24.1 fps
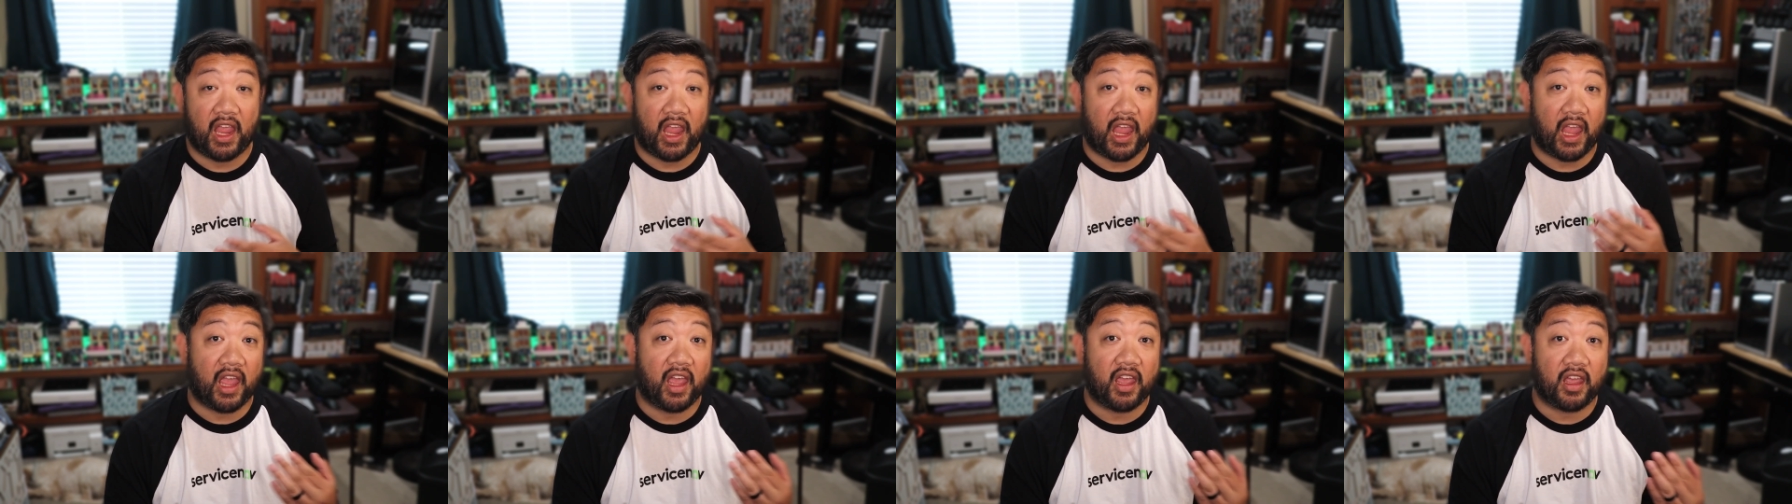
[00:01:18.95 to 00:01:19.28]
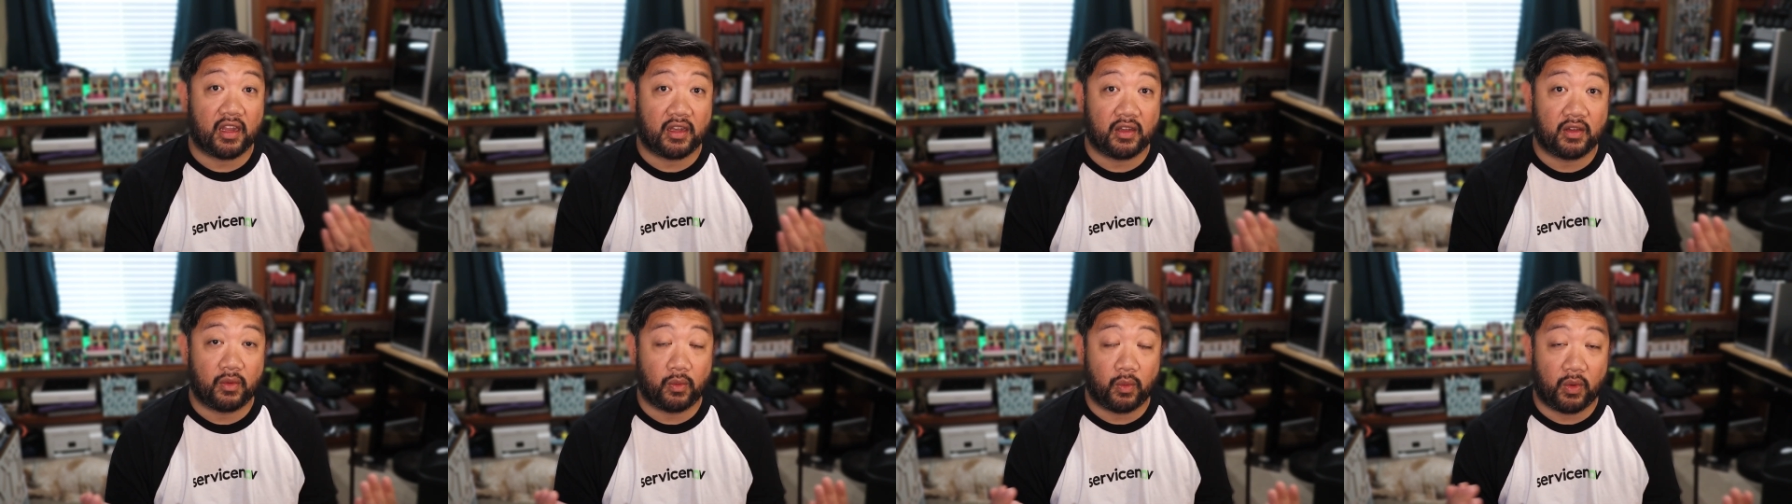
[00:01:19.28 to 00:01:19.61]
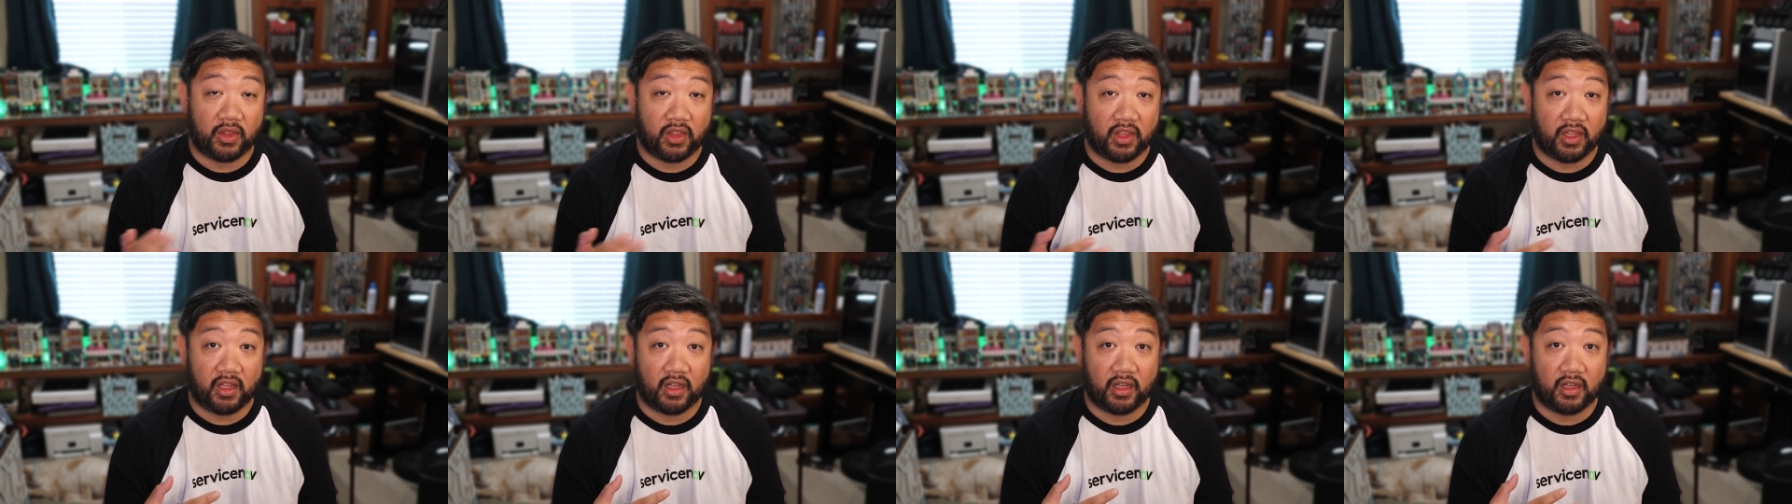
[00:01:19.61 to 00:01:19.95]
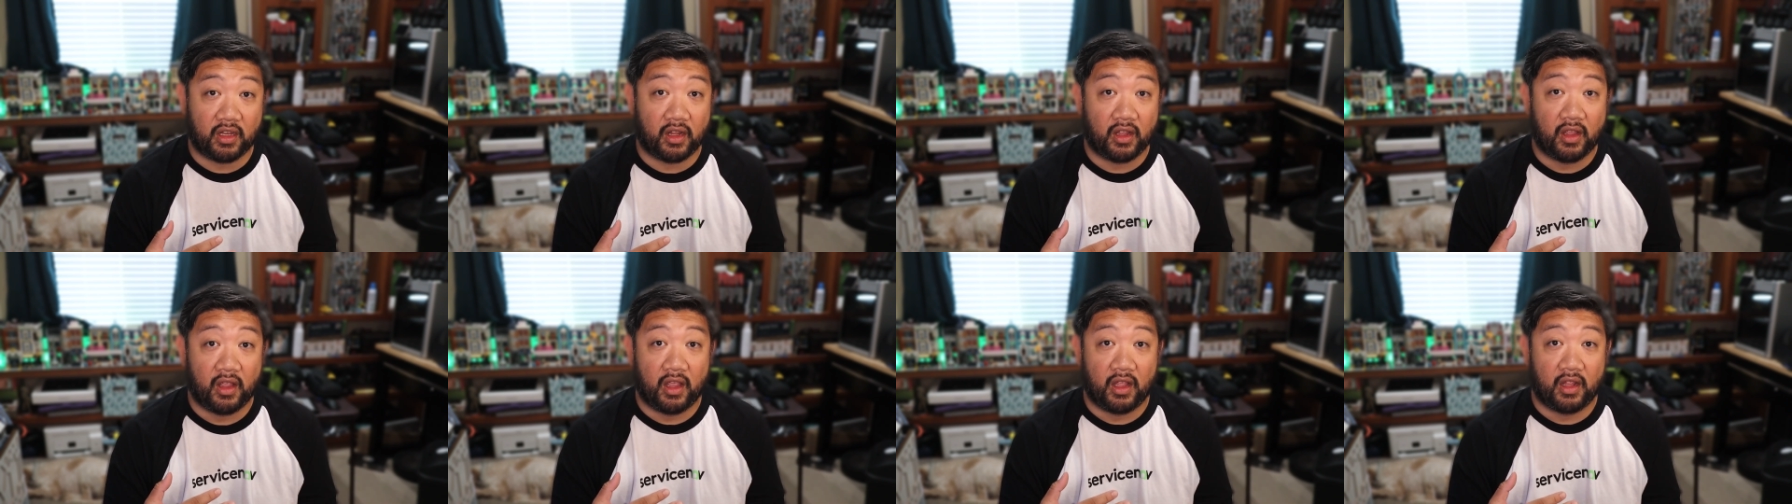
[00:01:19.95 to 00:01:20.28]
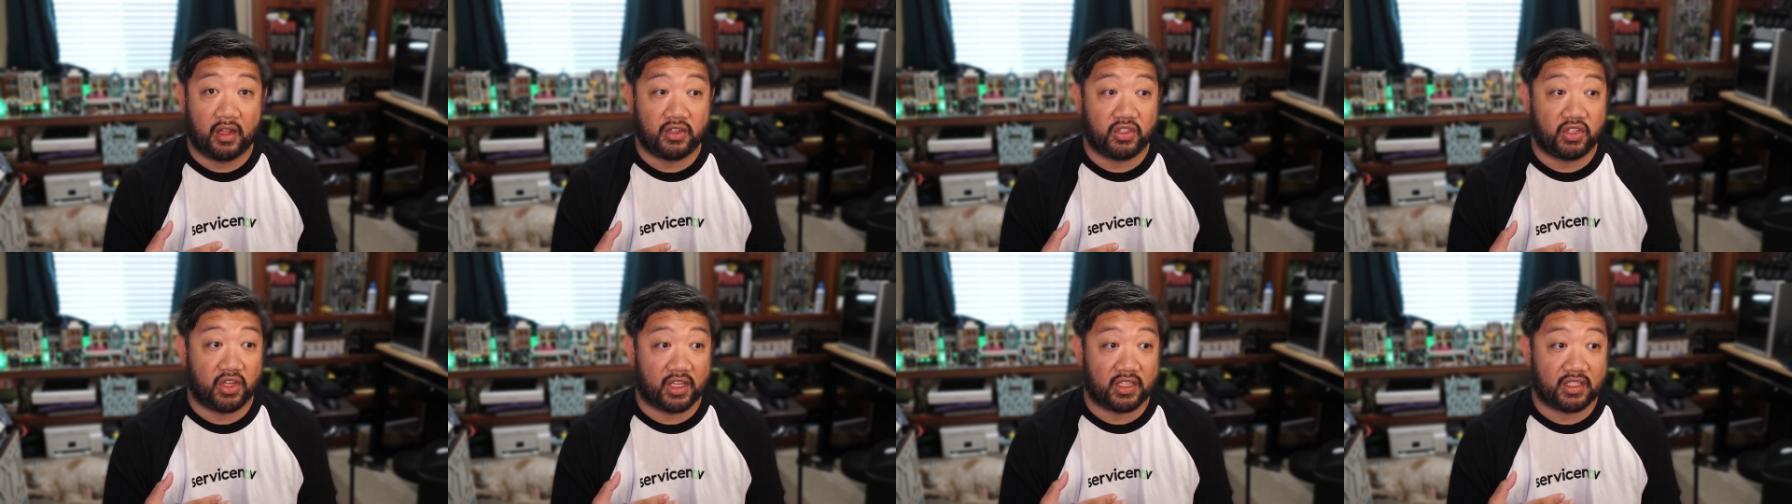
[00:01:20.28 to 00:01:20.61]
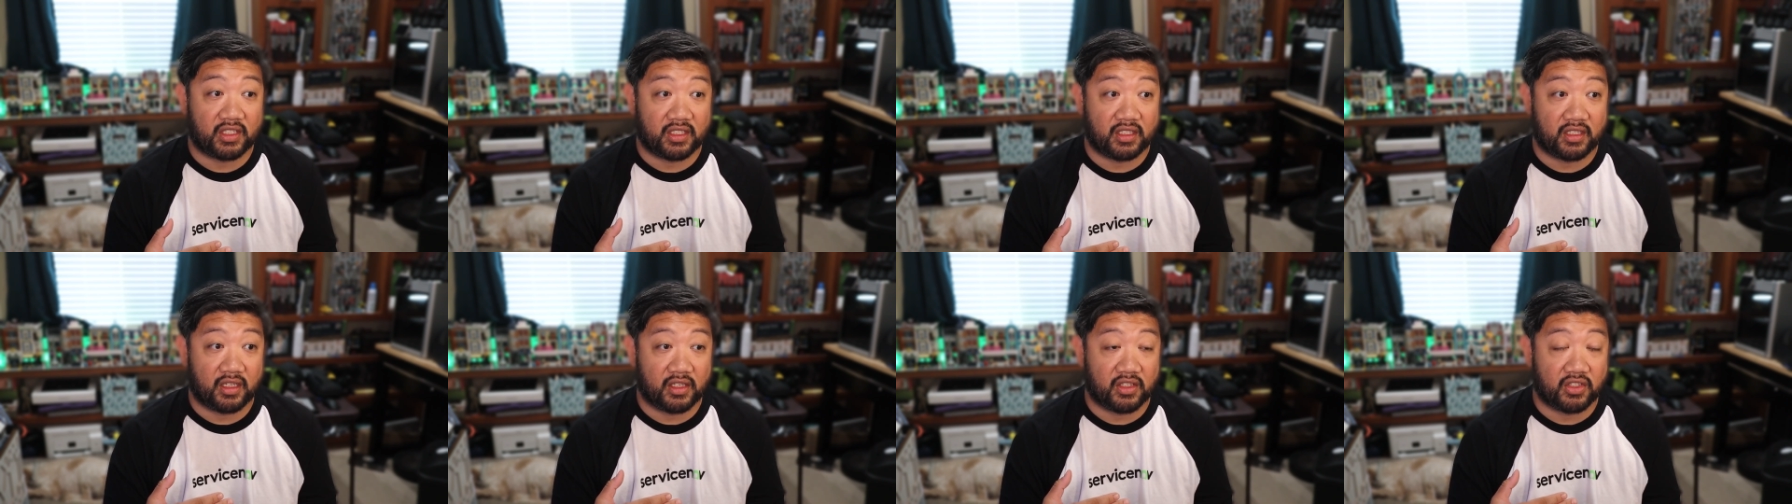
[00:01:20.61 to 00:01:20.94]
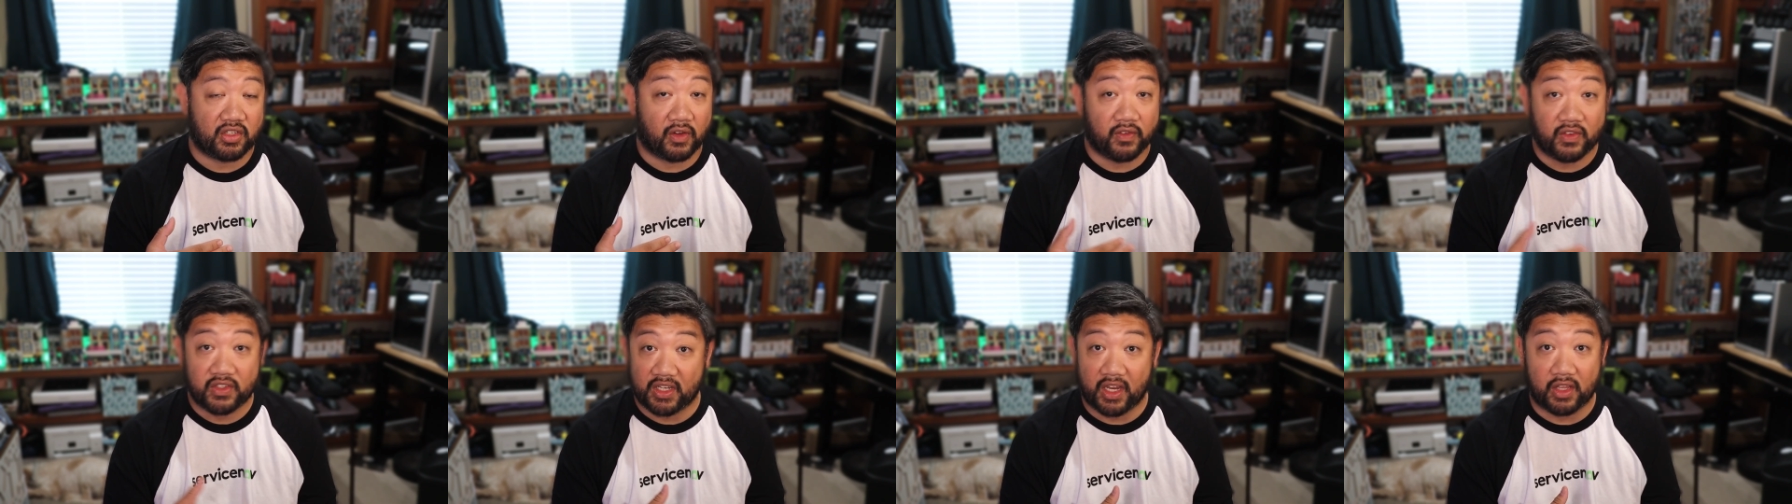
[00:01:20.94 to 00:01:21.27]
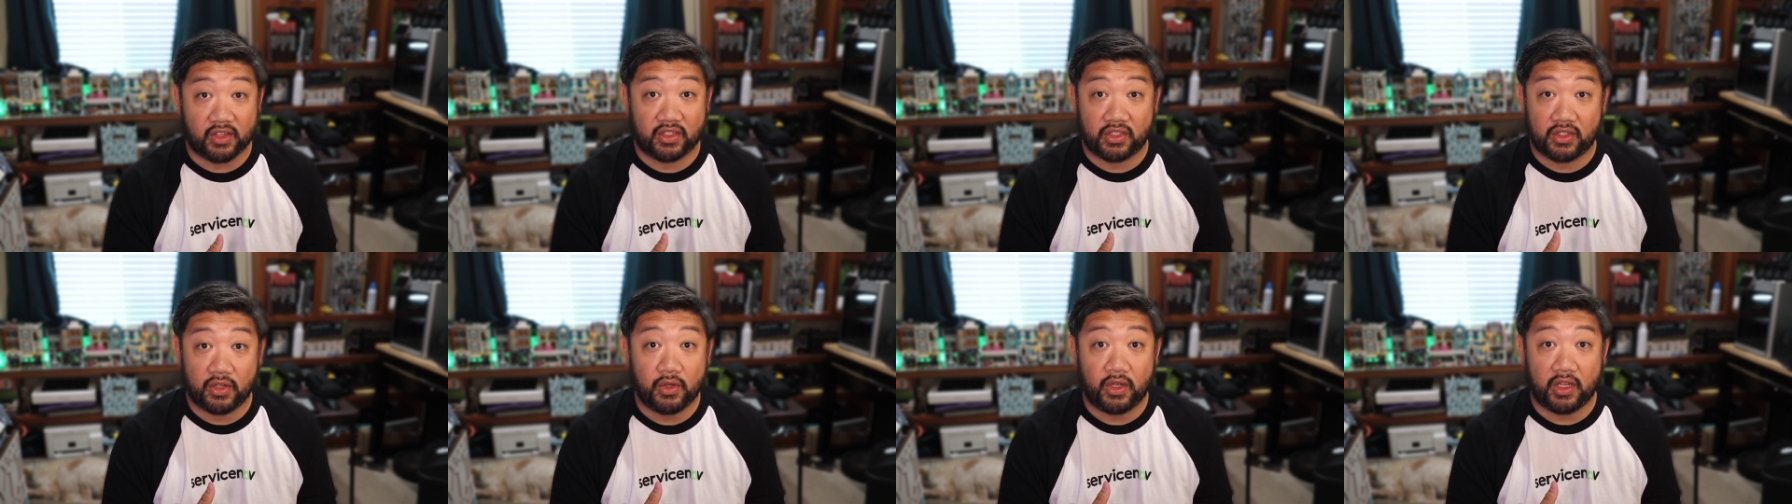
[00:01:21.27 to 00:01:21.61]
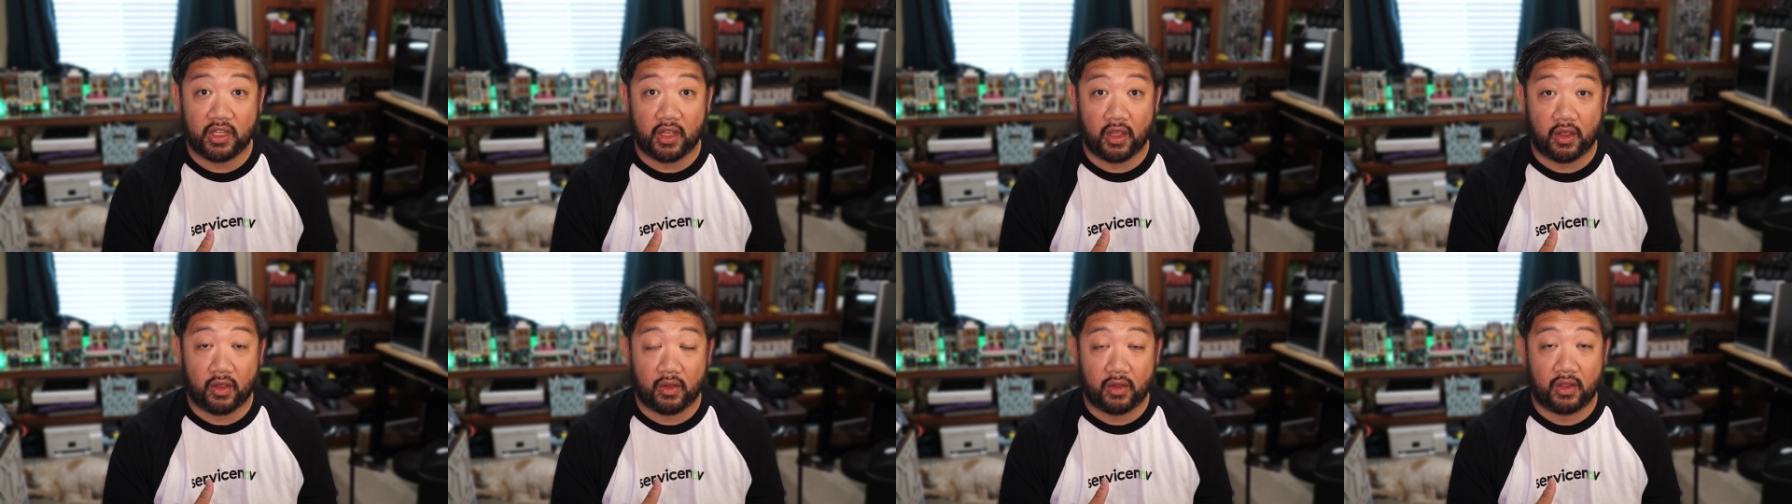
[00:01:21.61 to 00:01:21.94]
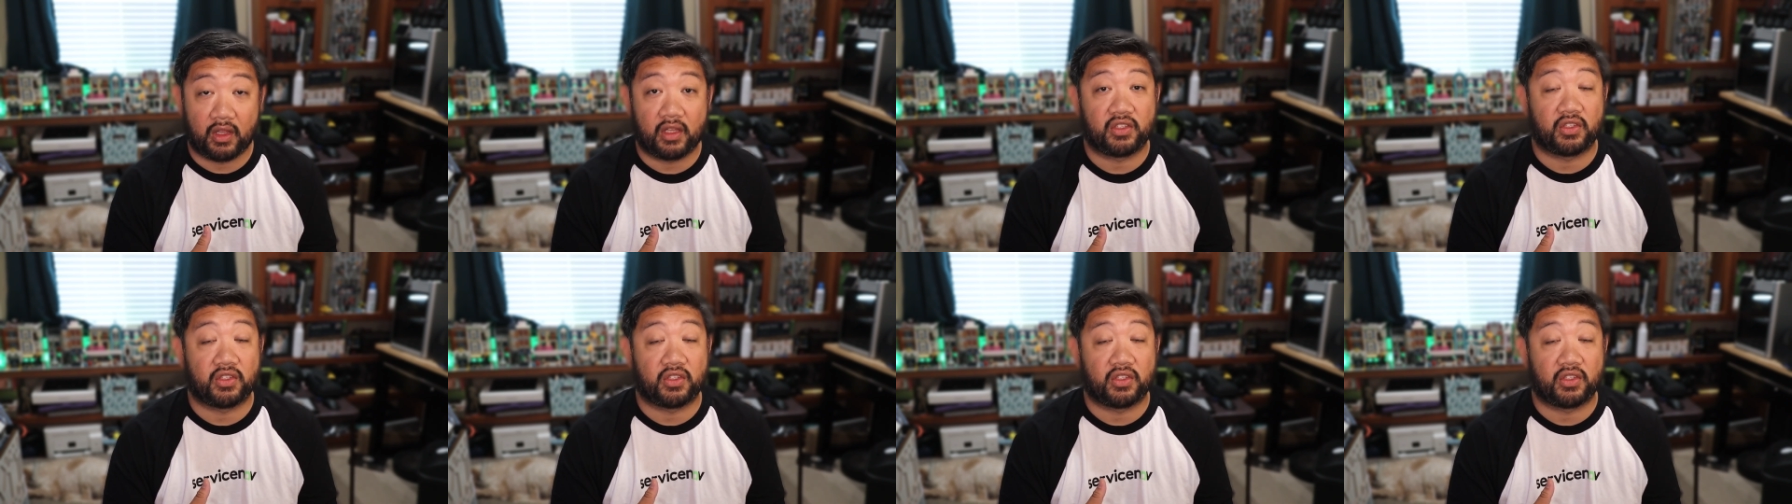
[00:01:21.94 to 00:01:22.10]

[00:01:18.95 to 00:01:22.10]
and within just ServiceNow Studio.